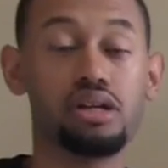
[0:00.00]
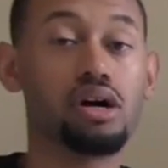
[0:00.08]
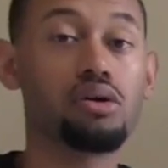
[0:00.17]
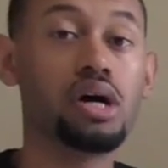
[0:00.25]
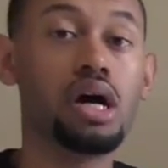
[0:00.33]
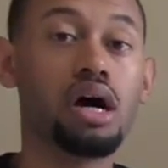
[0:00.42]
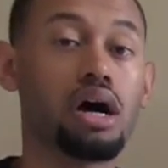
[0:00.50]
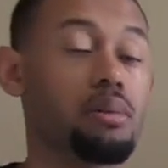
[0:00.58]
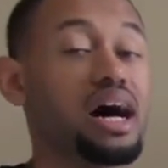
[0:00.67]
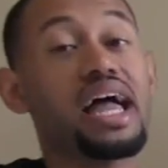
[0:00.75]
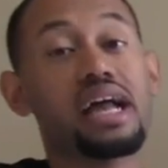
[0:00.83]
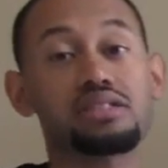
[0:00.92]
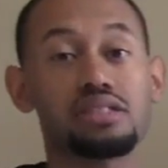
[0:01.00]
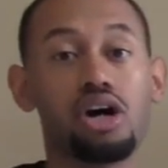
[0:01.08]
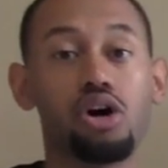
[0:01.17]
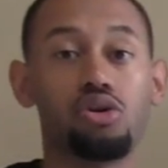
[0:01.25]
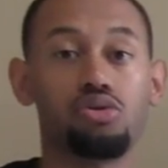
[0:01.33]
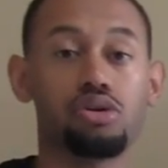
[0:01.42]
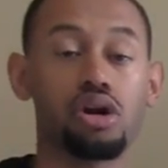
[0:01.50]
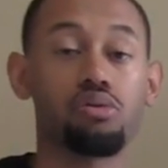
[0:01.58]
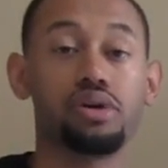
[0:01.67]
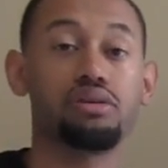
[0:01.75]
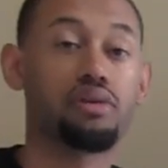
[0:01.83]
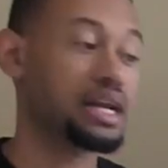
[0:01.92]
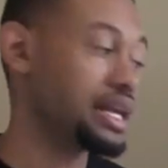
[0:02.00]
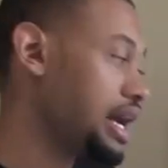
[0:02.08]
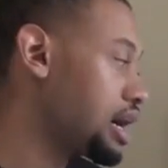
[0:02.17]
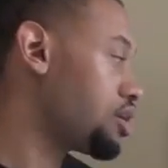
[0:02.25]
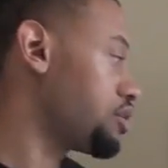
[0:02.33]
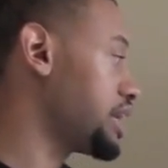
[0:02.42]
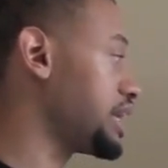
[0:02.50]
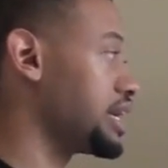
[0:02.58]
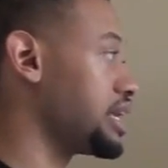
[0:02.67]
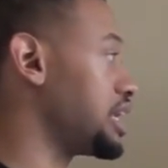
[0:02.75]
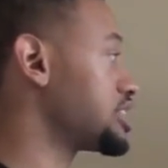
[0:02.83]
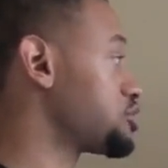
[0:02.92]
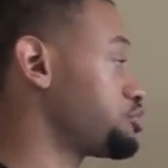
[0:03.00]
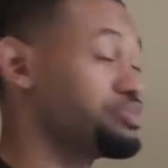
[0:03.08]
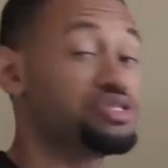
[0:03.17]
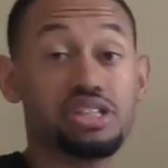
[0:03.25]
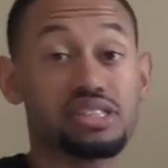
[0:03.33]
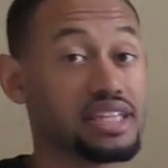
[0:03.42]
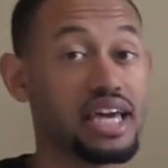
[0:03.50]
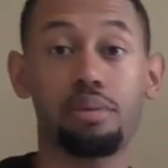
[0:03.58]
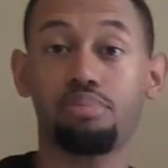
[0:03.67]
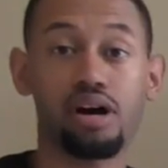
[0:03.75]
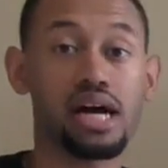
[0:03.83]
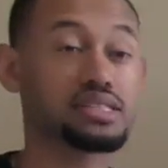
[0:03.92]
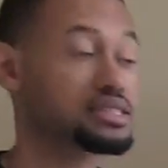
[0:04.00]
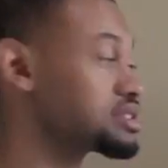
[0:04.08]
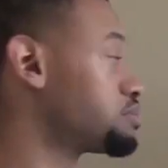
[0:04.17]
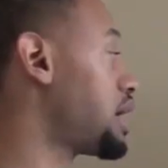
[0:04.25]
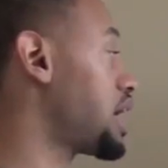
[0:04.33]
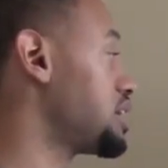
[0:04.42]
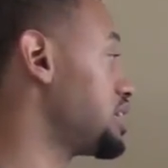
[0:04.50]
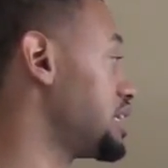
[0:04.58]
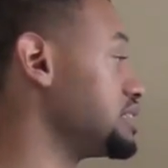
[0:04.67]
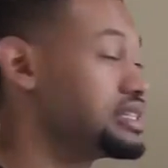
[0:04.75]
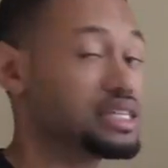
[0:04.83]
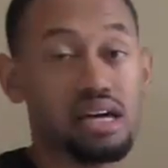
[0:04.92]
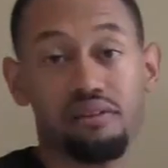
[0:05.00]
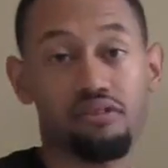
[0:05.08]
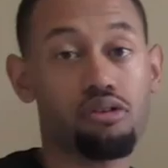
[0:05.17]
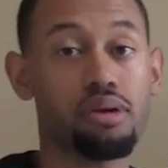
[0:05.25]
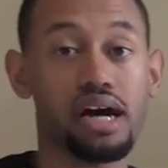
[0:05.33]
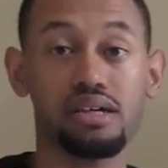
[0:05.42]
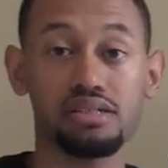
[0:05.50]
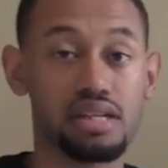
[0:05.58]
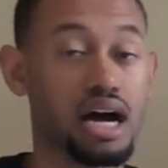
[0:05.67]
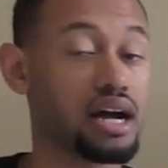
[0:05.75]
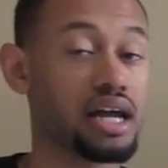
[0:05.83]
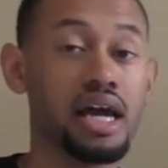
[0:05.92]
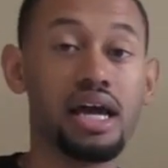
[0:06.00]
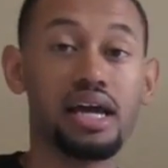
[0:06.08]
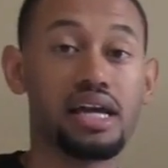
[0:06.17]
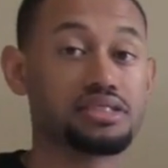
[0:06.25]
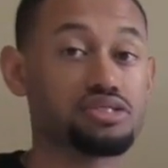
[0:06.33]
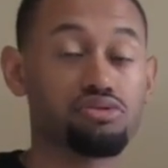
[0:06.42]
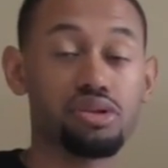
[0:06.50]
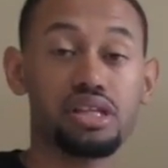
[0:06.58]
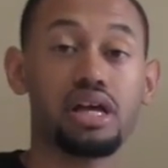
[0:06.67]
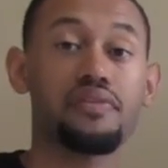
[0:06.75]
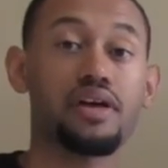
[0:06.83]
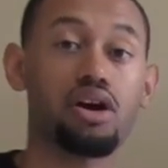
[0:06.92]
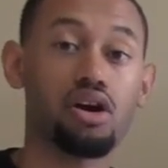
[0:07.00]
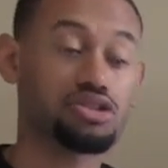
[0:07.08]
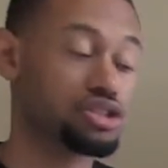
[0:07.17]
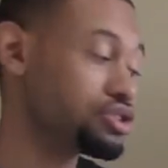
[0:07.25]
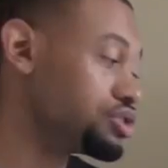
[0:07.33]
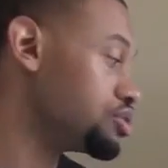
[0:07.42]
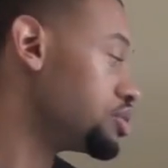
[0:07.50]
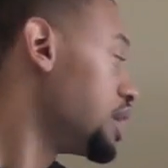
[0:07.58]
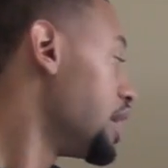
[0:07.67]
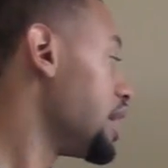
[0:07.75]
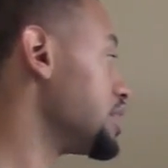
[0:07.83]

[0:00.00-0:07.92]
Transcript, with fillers: You know, um, I actually own a REIT right now, and it's the same process as buying an ETF or buying a stock. It's really not that hard to do.